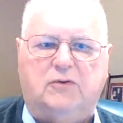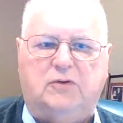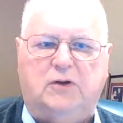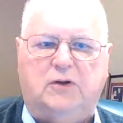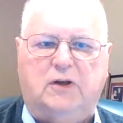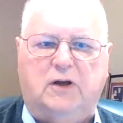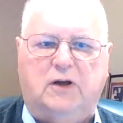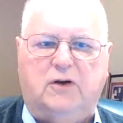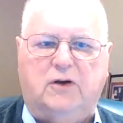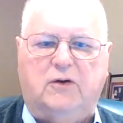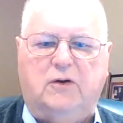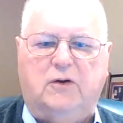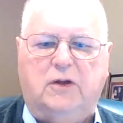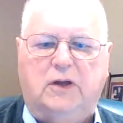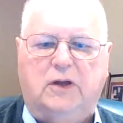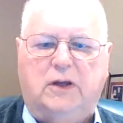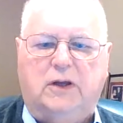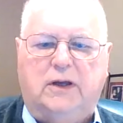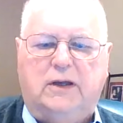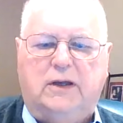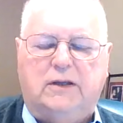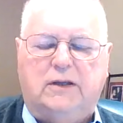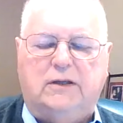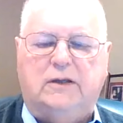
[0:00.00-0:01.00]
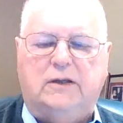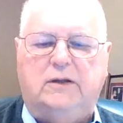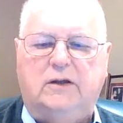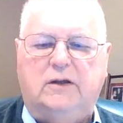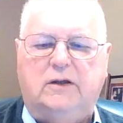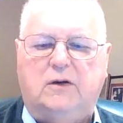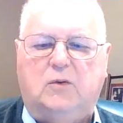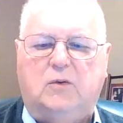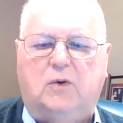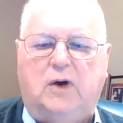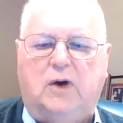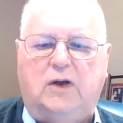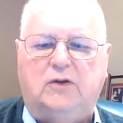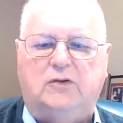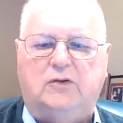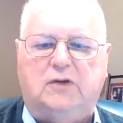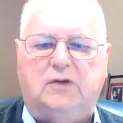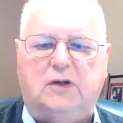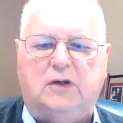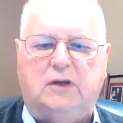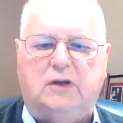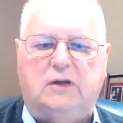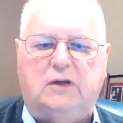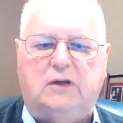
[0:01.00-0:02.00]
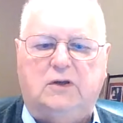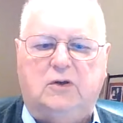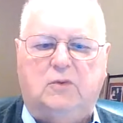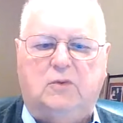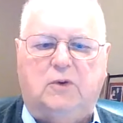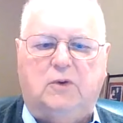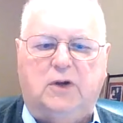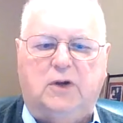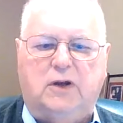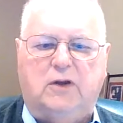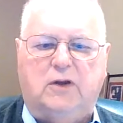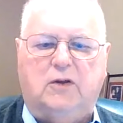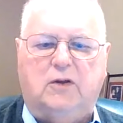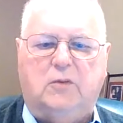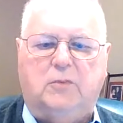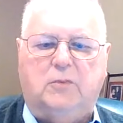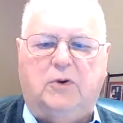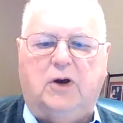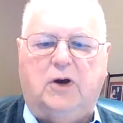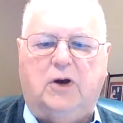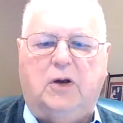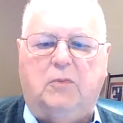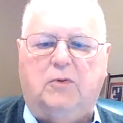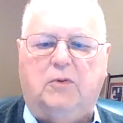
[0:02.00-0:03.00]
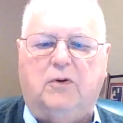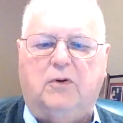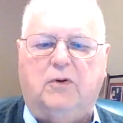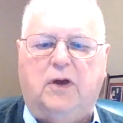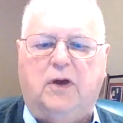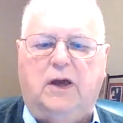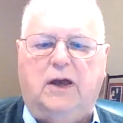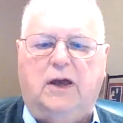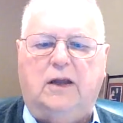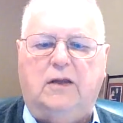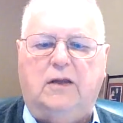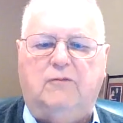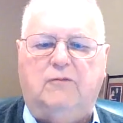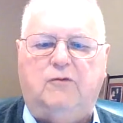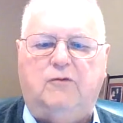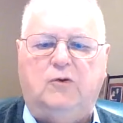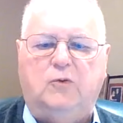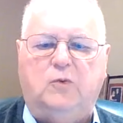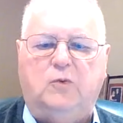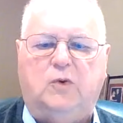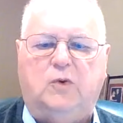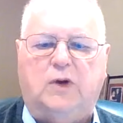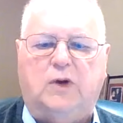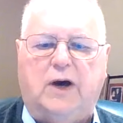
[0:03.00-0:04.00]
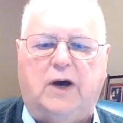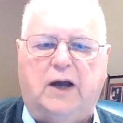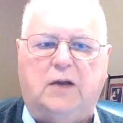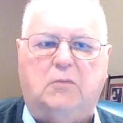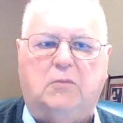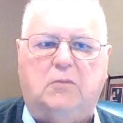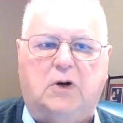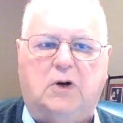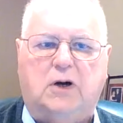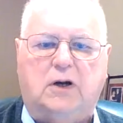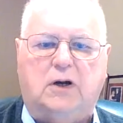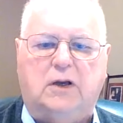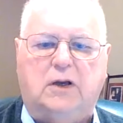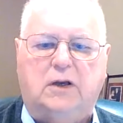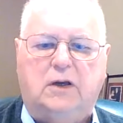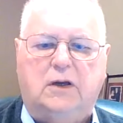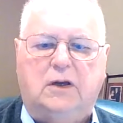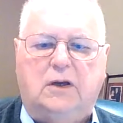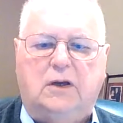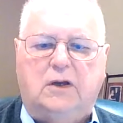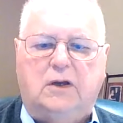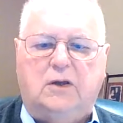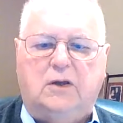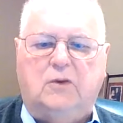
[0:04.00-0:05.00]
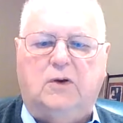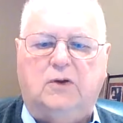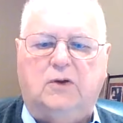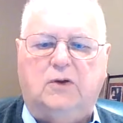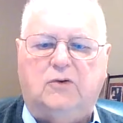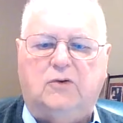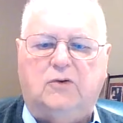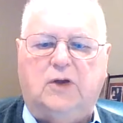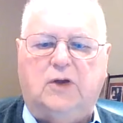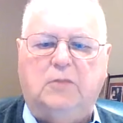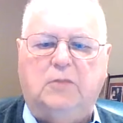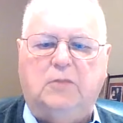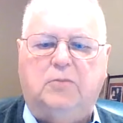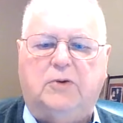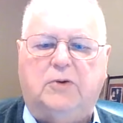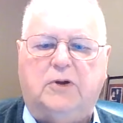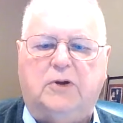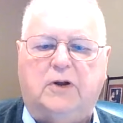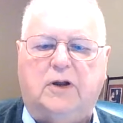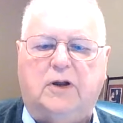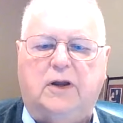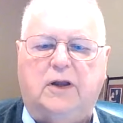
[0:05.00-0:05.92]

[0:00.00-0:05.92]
And there, the deal was that you went into the barber, and if you got a mug, you had your name put on it,